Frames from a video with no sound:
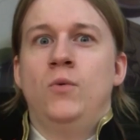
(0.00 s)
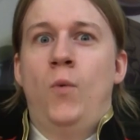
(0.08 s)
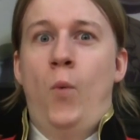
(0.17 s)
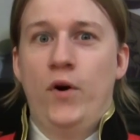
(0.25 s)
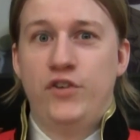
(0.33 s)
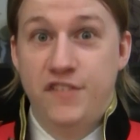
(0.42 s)

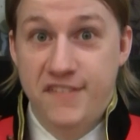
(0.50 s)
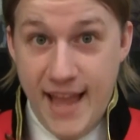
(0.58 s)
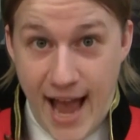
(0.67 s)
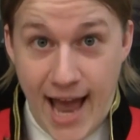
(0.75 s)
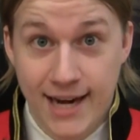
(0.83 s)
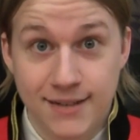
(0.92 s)
which it's
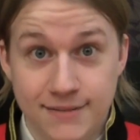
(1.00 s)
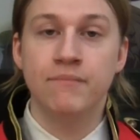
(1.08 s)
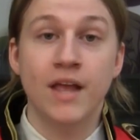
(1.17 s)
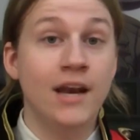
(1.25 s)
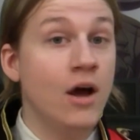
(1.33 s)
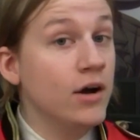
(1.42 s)
not.
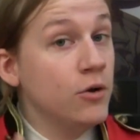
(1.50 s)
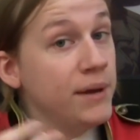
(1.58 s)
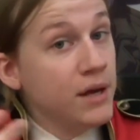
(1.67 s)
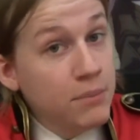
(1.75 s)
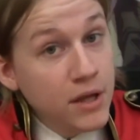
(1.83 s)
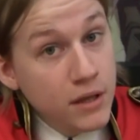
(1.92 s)
Now, I could be
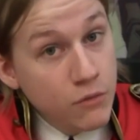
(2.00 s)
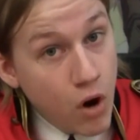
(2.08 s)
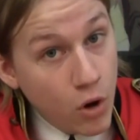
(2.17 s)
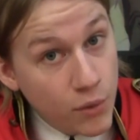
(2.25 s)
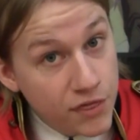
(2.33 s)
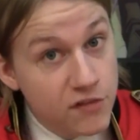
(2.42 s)
completely
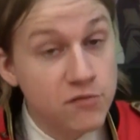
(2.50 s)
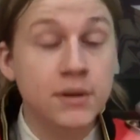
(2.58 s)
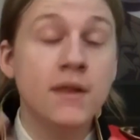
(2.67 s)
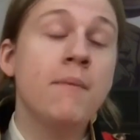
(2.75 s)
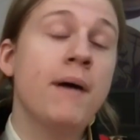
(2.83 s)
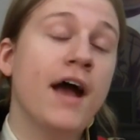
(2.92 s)
wrong with this,
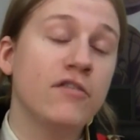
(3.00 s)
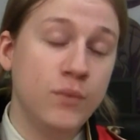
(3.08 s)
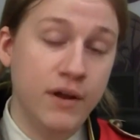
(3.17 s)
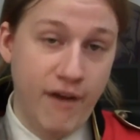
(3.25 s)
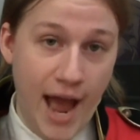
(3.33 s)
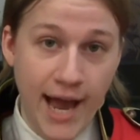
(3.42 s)
but in the past
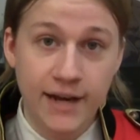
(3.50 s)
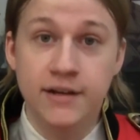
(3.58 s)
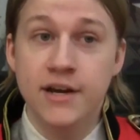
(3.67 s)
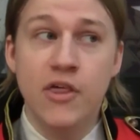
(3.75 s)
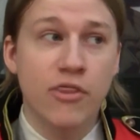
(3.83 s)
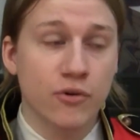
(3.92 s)
we have had
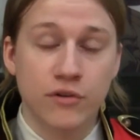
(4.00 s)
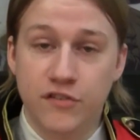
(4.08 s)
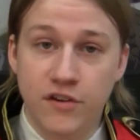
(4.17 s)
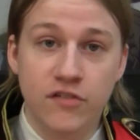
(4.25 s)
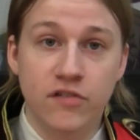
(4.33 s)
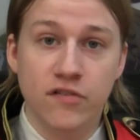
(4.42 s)
third
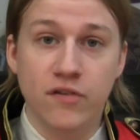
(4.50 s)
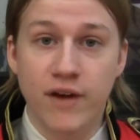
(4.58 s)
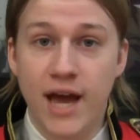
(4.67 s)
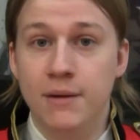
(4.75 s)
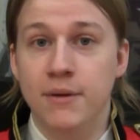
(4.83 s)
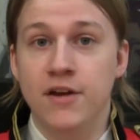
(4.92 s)
seasons of
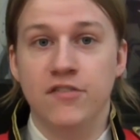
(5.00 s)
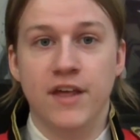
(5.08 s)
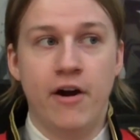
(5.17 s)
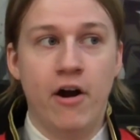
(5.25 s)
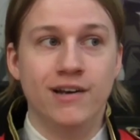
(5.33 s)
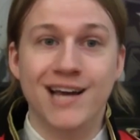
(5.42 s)
animes
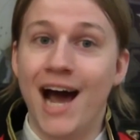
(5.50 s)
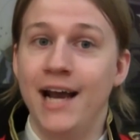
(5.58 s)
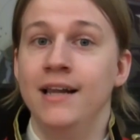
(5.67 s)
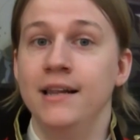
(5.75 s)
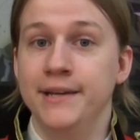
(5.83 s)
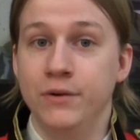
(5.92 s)
that are
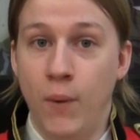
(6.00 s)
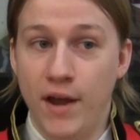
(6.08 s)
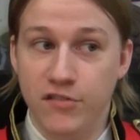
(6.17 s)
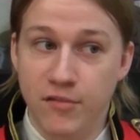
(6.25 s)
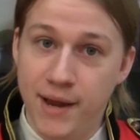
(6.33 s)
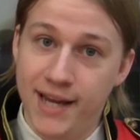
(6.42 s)
titled in
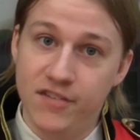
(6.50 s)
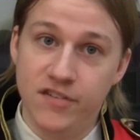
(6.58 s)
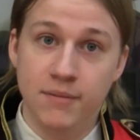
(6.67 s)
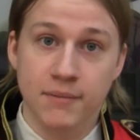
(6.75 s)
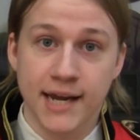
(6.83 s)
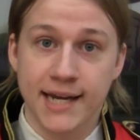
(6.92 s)
ways to make it
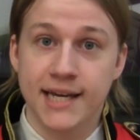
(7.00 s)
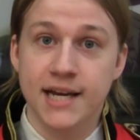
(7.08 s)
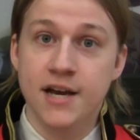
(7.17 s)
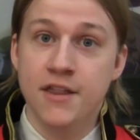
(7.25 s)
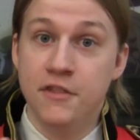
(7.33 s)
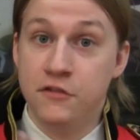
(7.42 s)
seem like
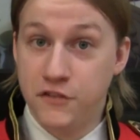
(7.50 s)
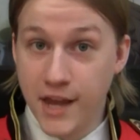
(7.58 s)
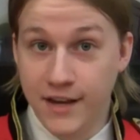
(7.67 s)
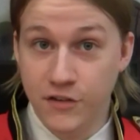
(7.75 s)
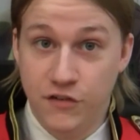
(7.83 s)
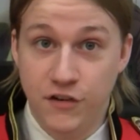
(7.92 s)
the
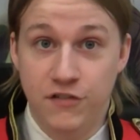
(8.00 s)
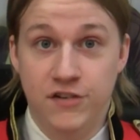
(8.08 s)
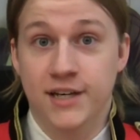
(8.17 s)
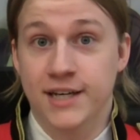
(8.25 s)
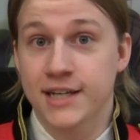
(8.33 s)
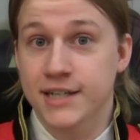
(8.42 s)
second
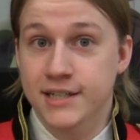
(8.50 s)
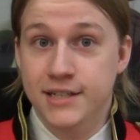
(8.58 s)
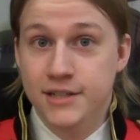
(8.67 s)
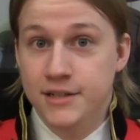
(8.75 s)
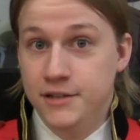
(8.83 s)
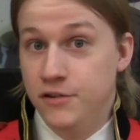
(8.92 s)
season.
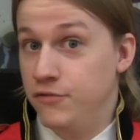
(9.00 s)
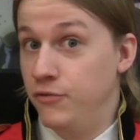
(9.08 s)
Does